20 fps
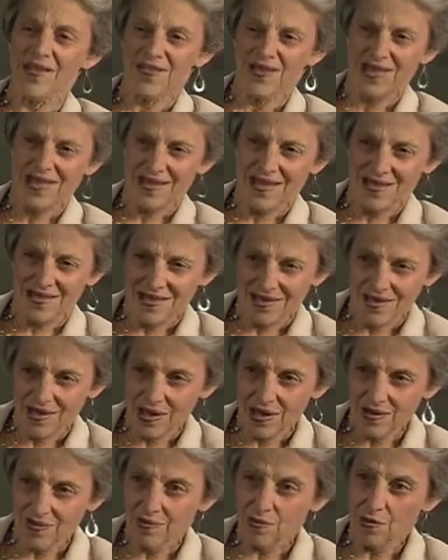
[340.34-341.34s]
of seeing this
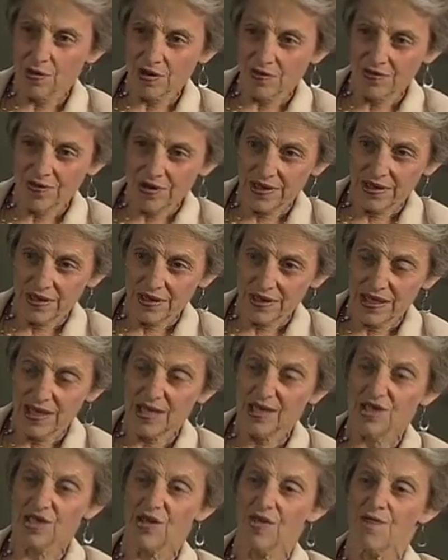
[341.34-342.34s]
kind of warfare,
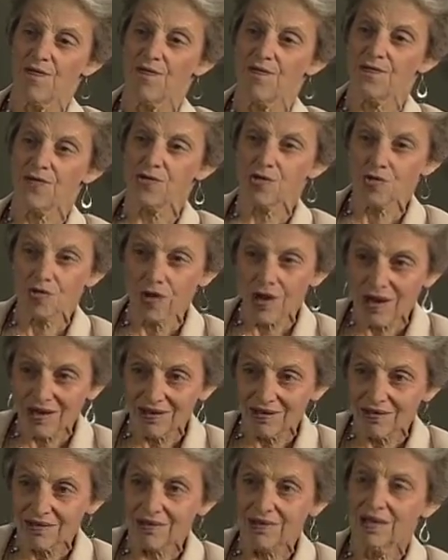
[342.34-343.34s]
it's a
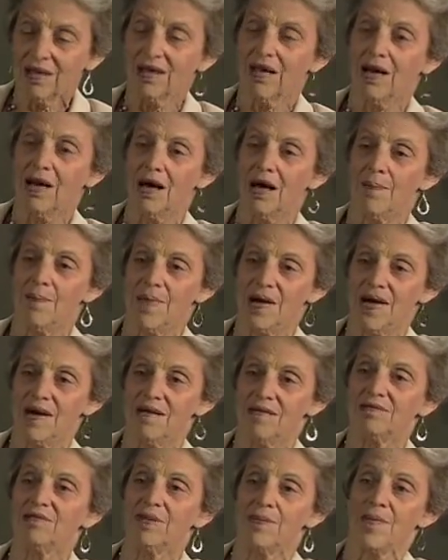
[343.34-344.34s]
struggle
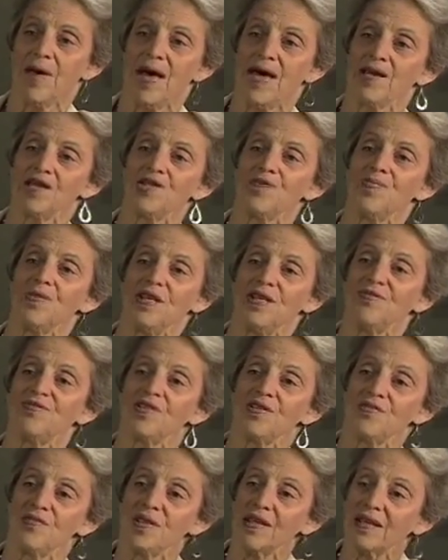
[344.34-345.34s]
about the management of
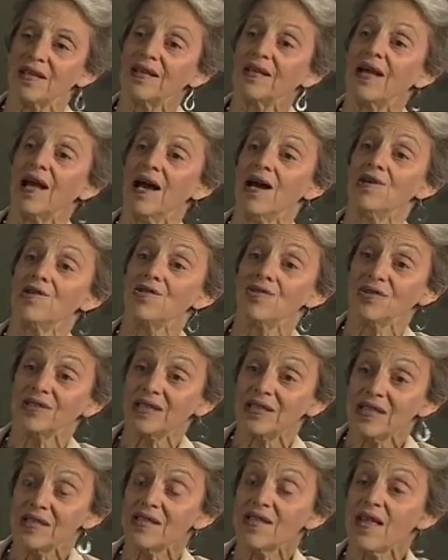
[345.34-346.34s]
civilian
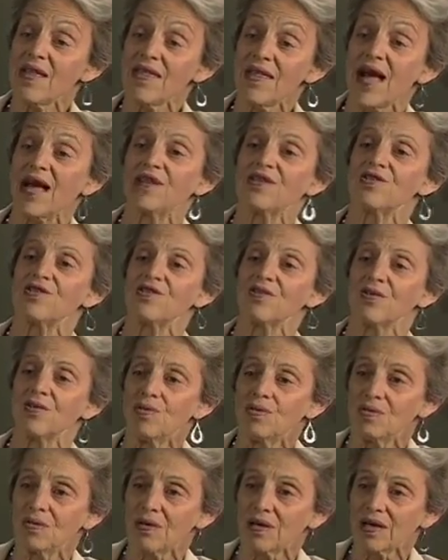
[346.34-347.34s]
casualties. That's the
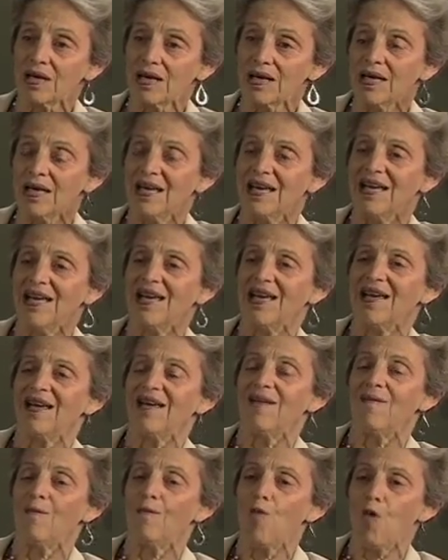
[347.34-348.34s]
core.
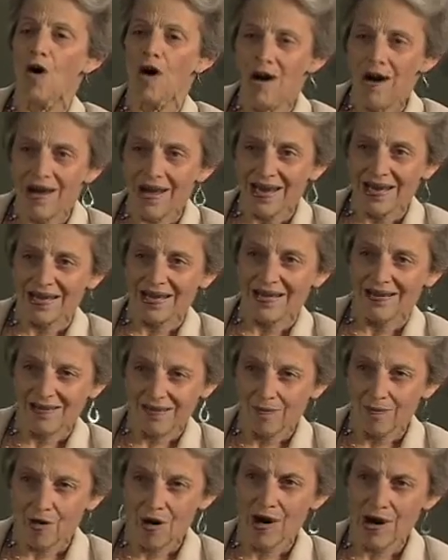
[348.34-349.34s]
Why
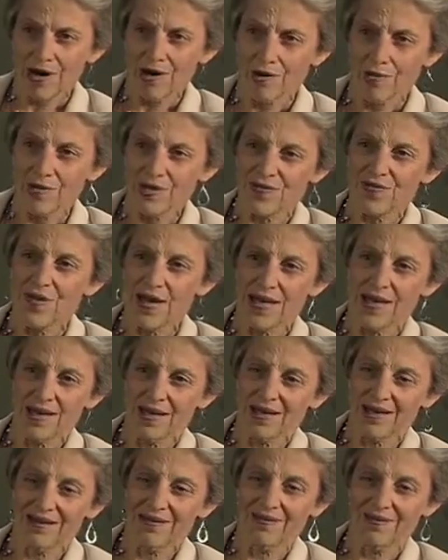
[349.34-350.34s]
are we
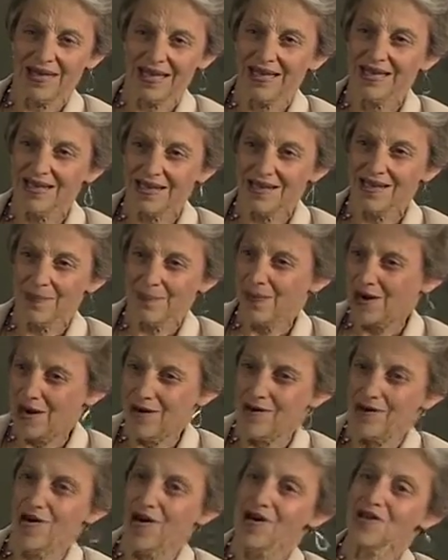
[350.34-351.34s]
fighting in a
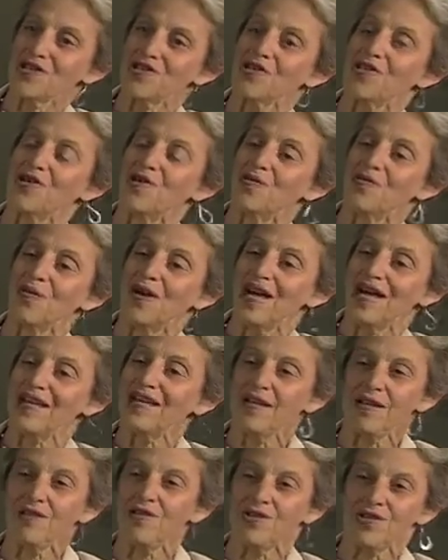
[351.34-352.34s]
paradoxical way,
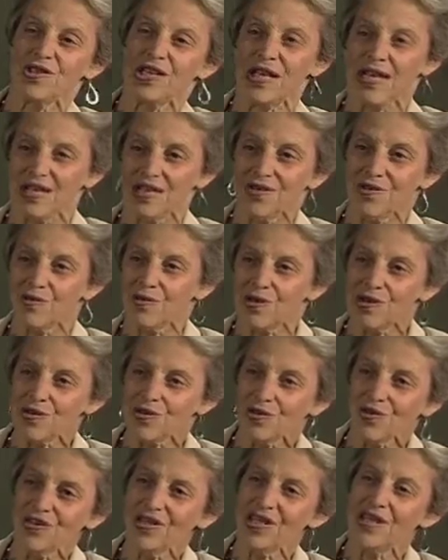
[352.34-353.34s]
either to increase
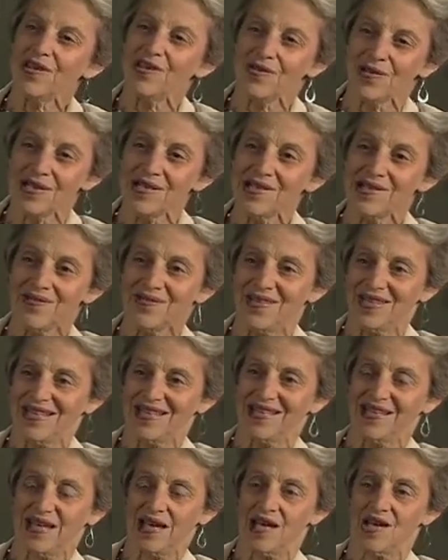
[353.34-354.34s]
or decrease
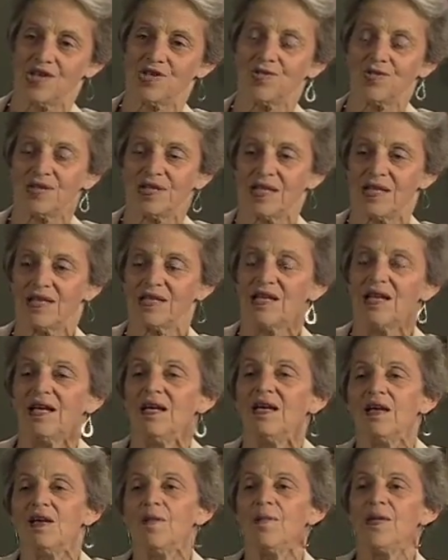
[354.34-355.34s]
civilian casualties?
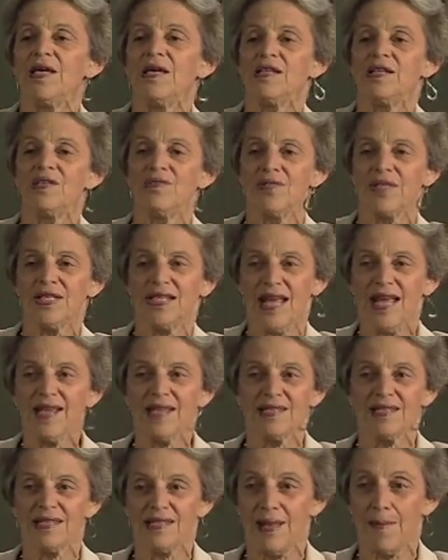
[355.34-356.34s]
Because if we take
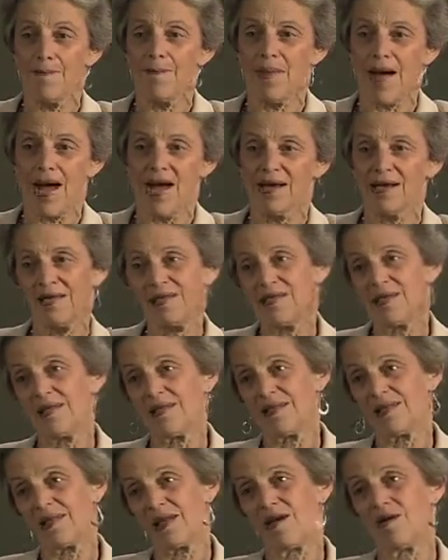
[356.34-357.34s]
a step back, and this
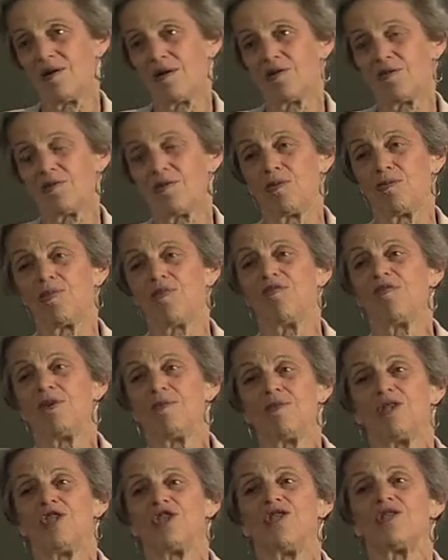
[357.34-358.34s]
is how I would
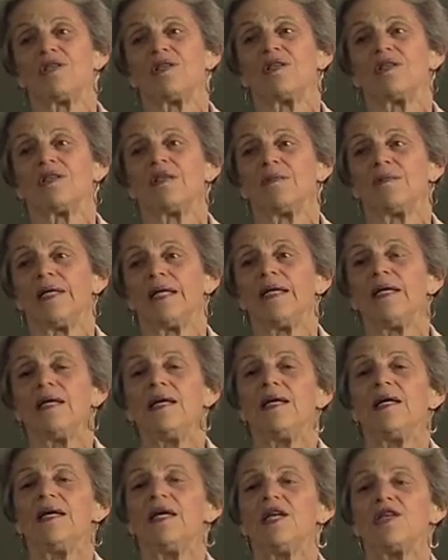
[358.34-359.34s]
reframe it just a little bit,
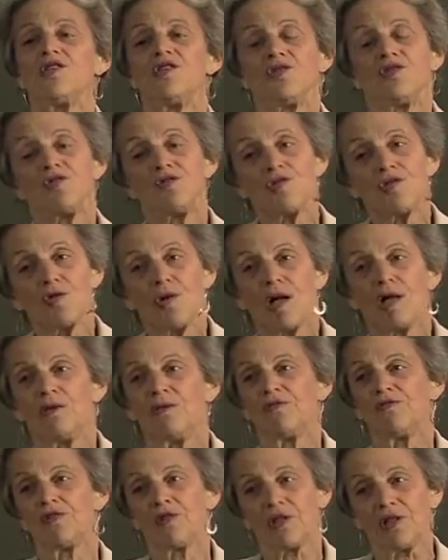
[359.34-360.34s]
it's a struggle
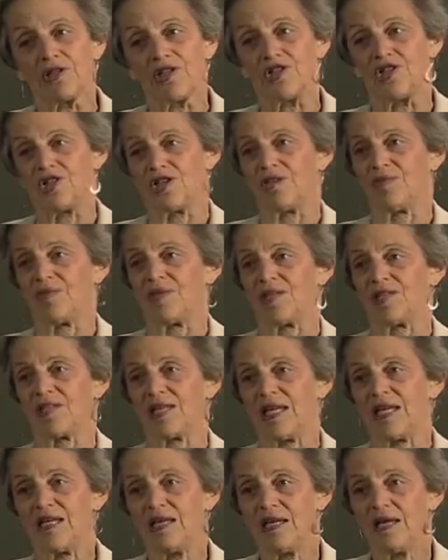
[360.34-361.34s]
for legitimacy.
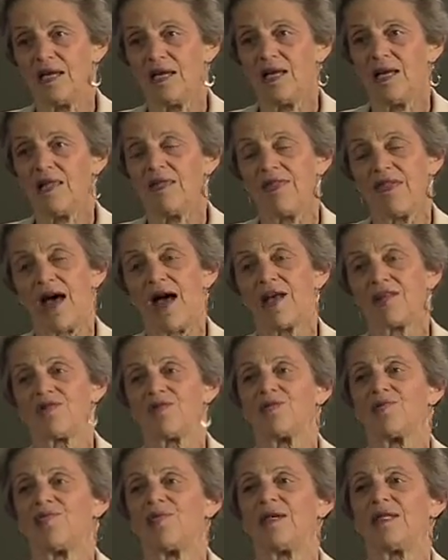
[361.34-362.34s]
That's
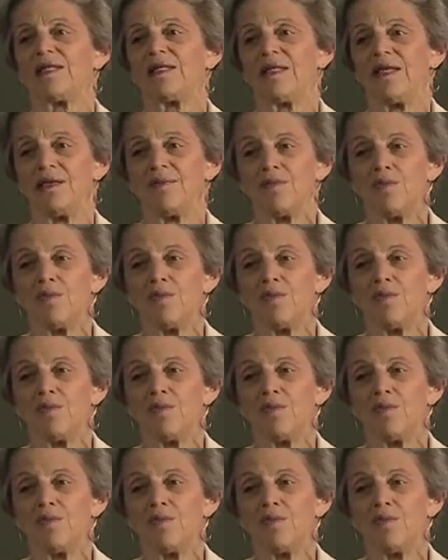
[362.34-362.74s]
what the